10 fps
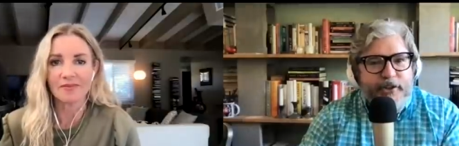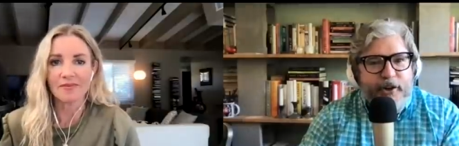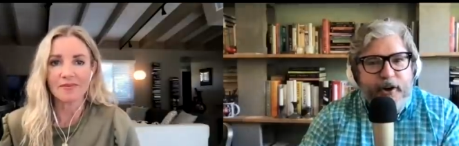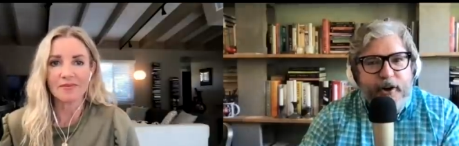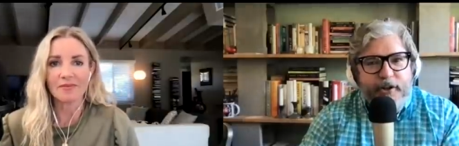
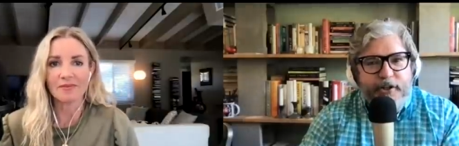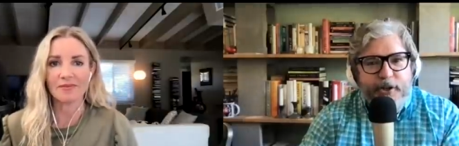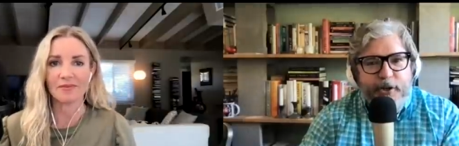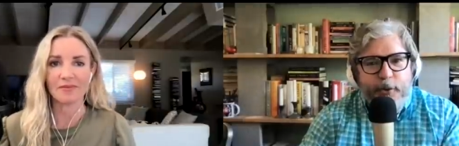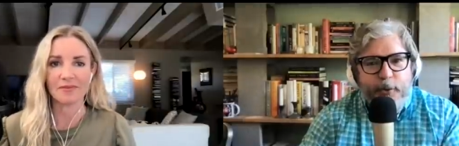Speaker 1: her
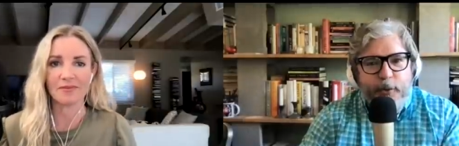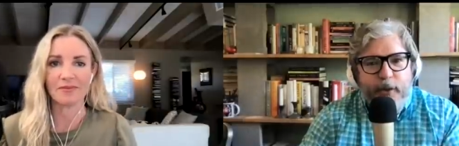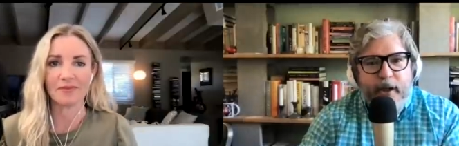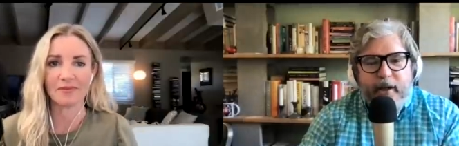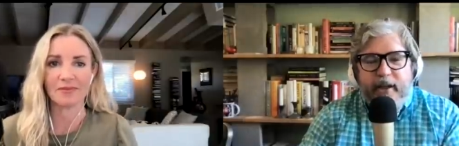to
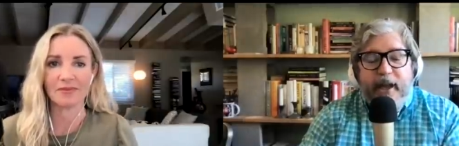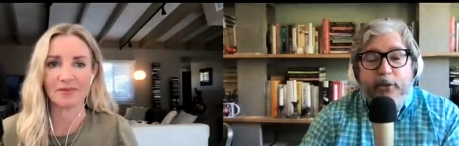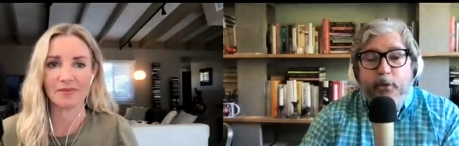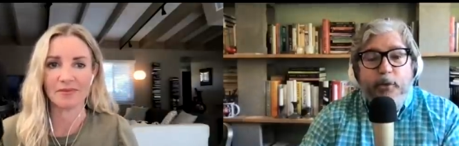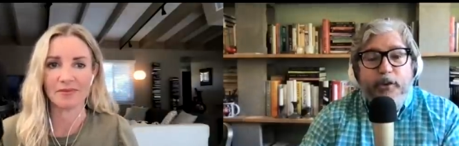get
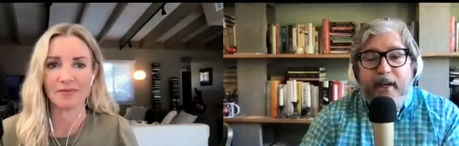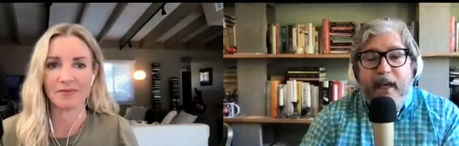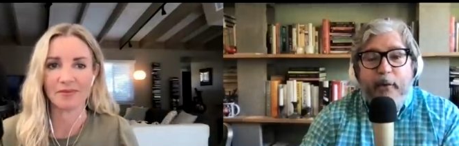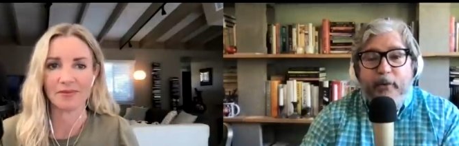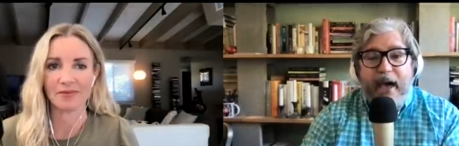through a day
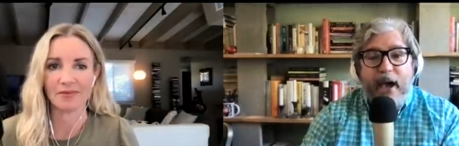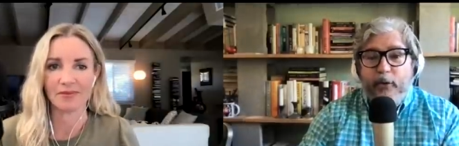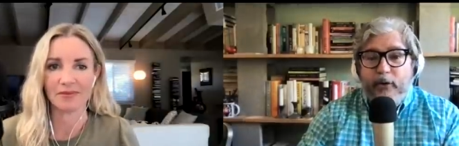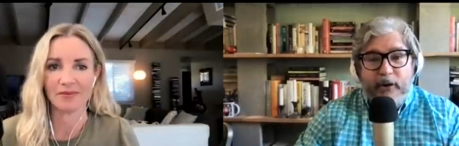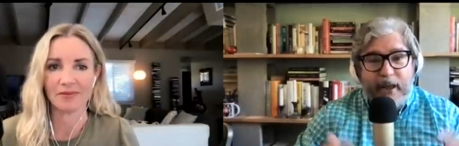without
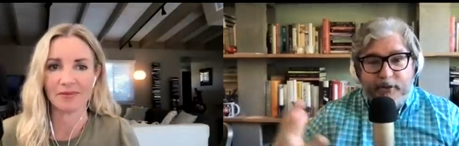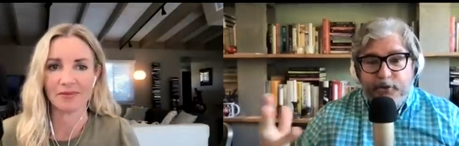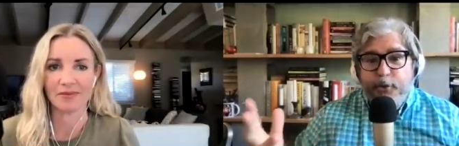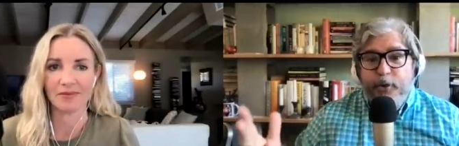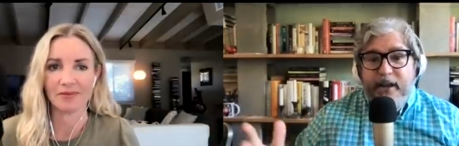like
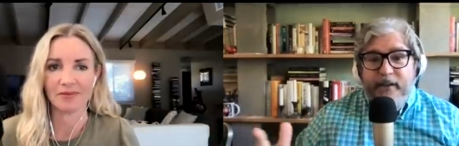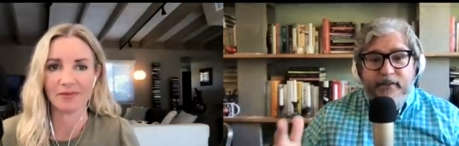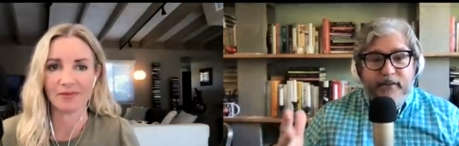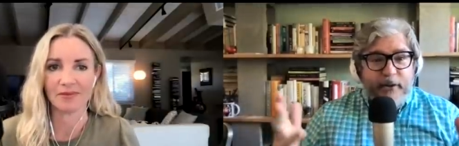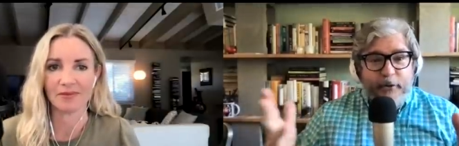screens
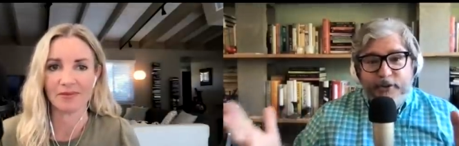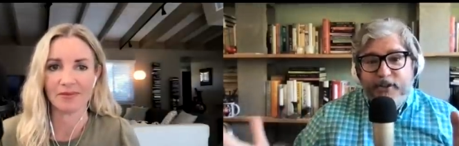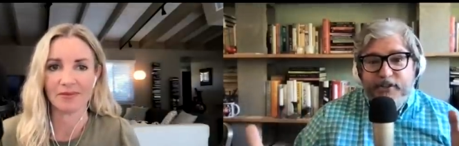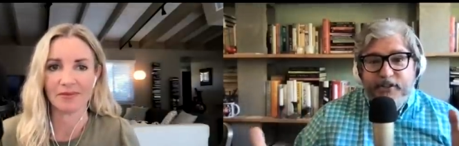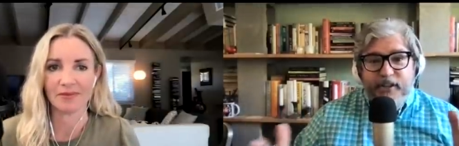and her
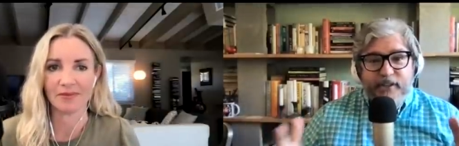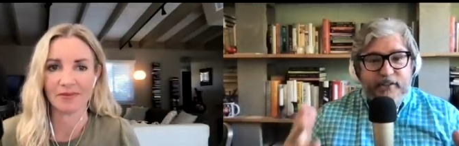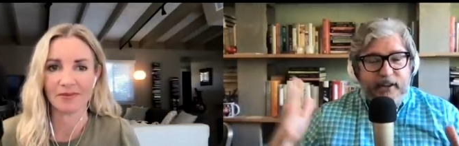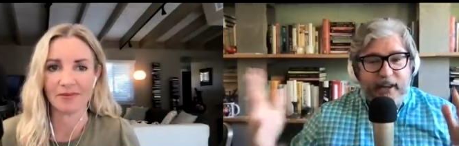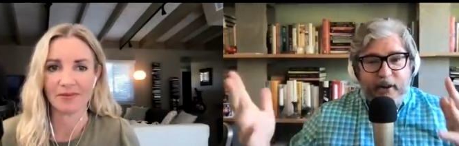assistants
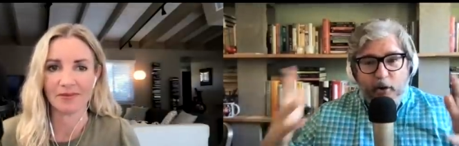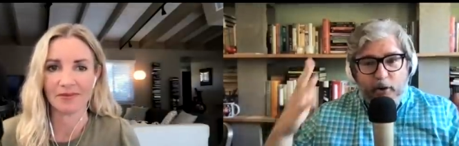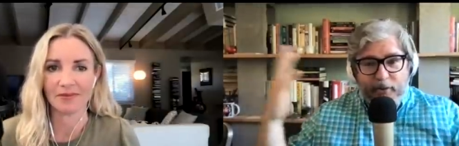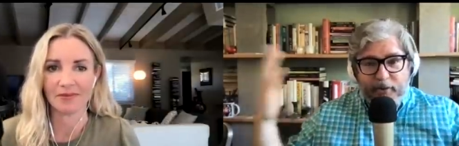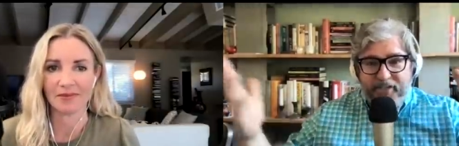and like all of
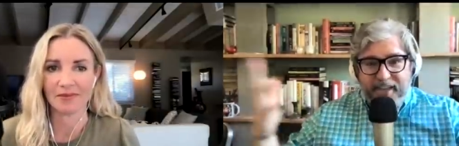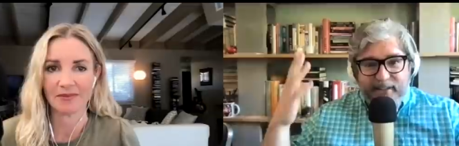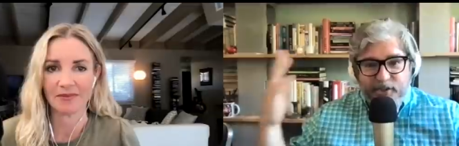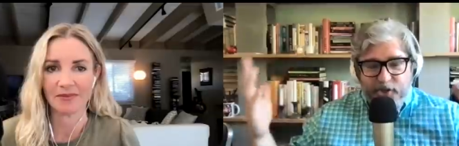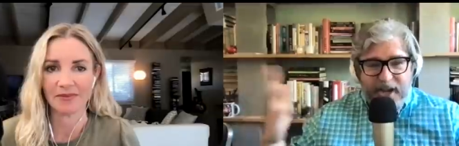the things
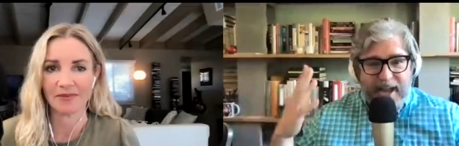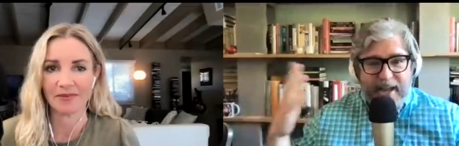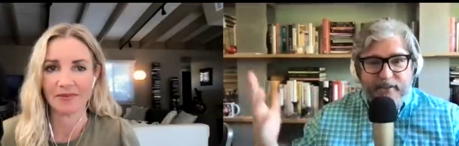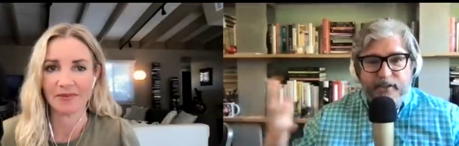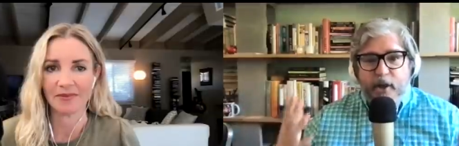that she
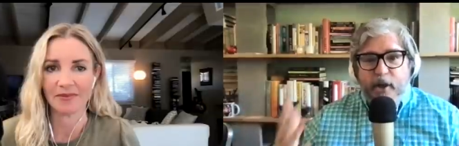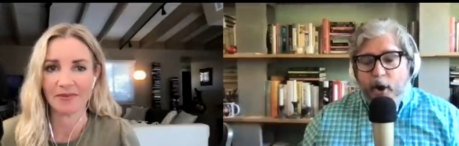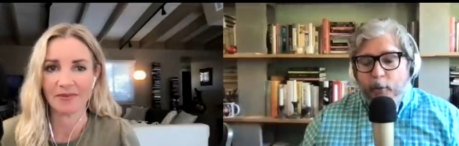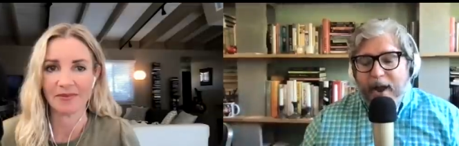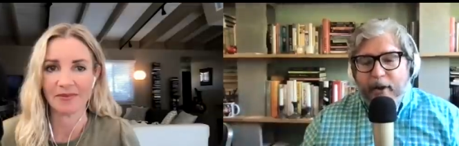has
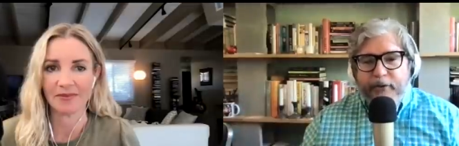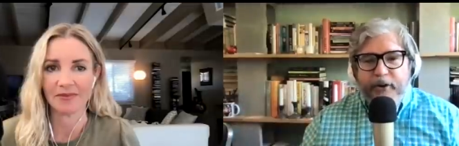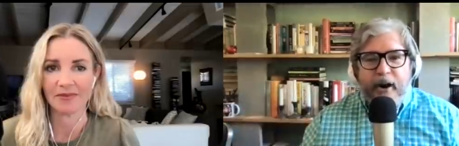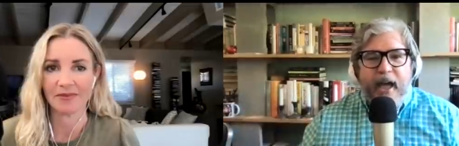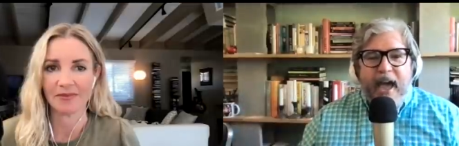around
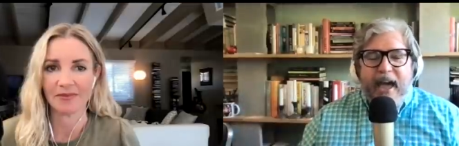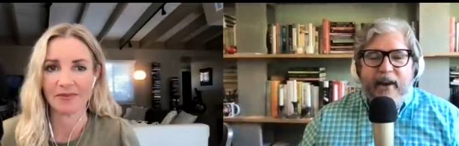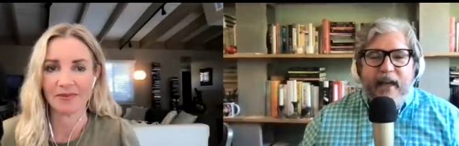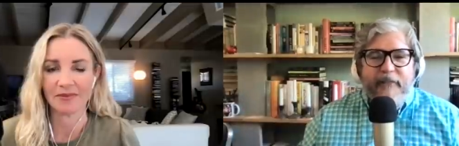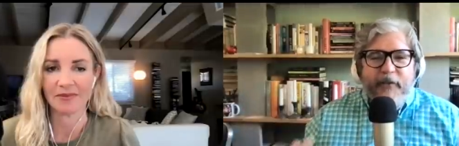her. And,
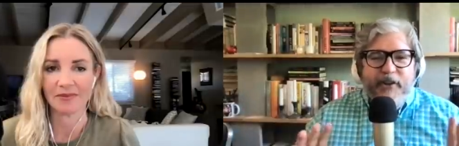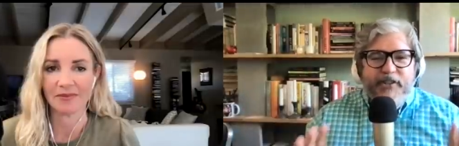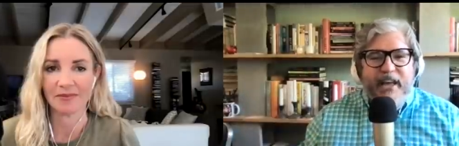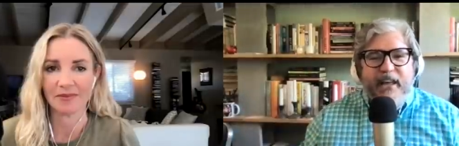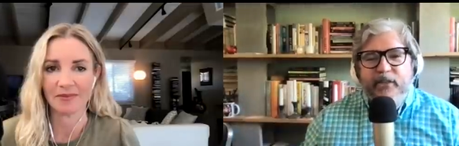and for a
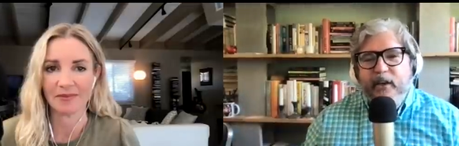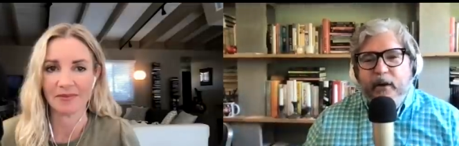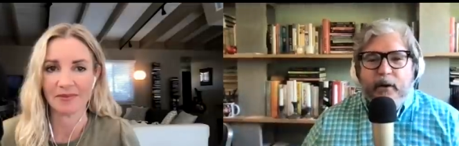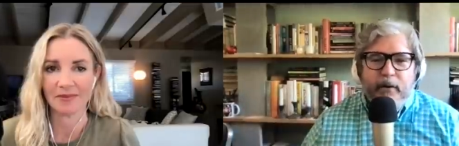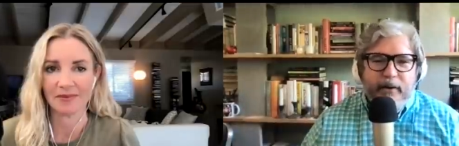second you think,
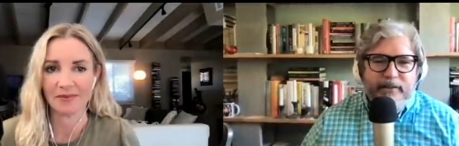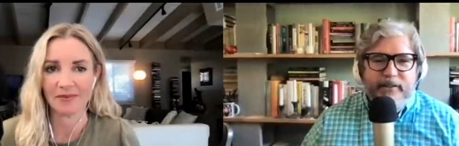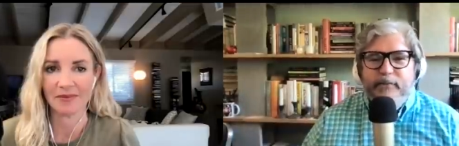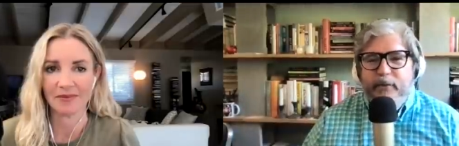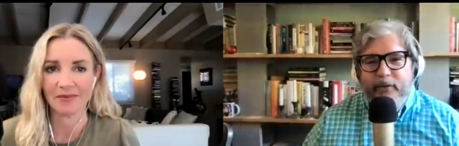oh, is this
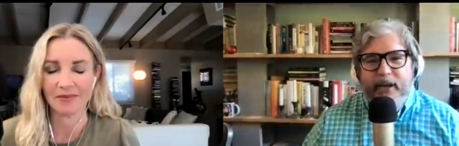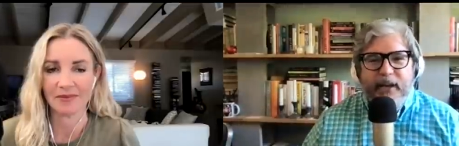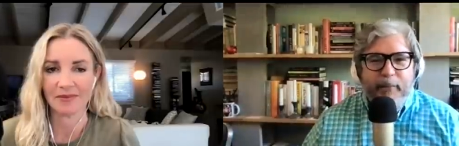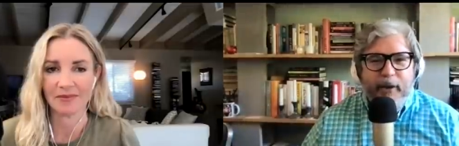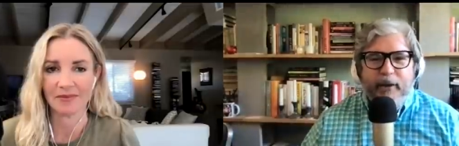movie going to
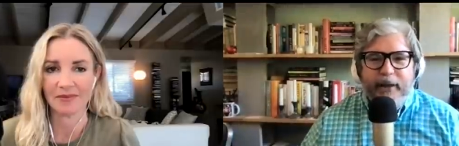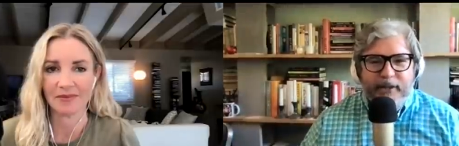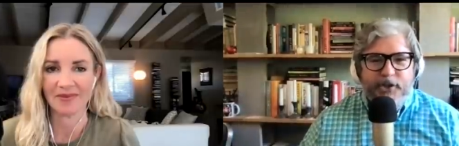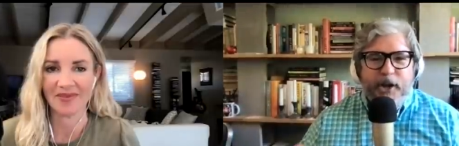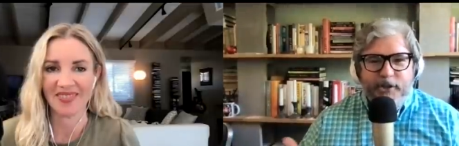be all like
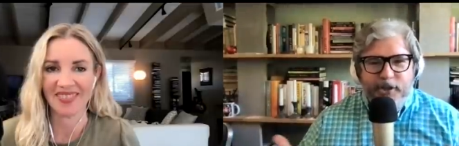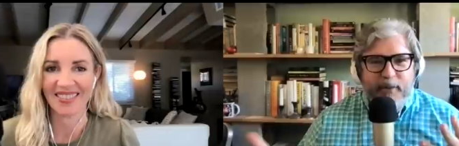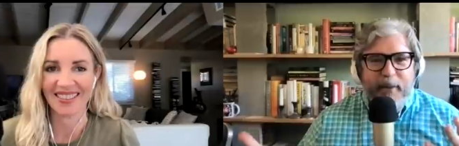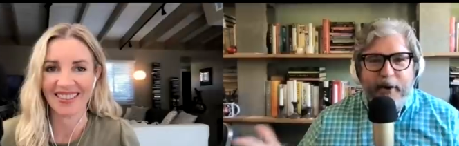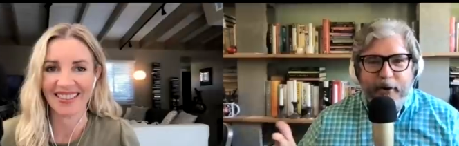judgy
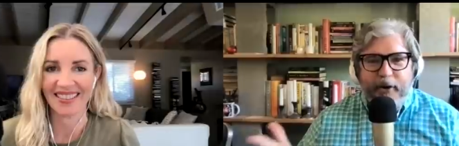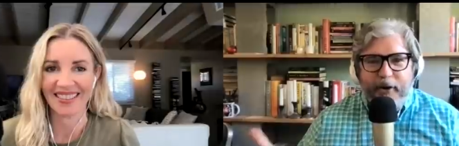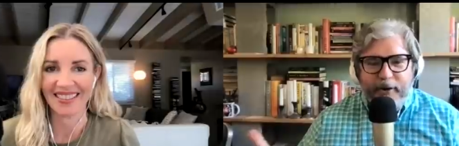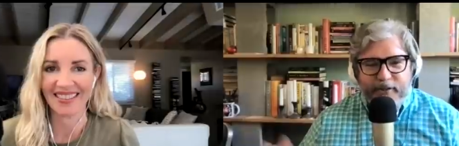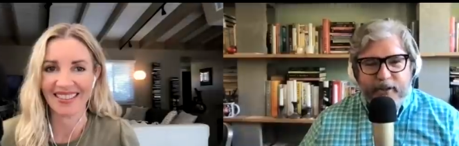about her
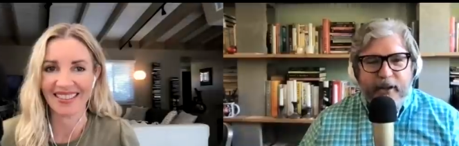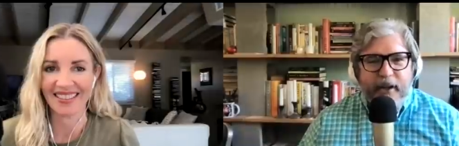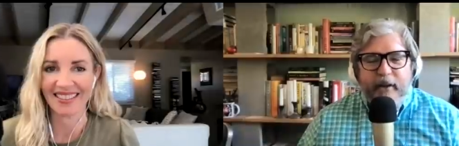as a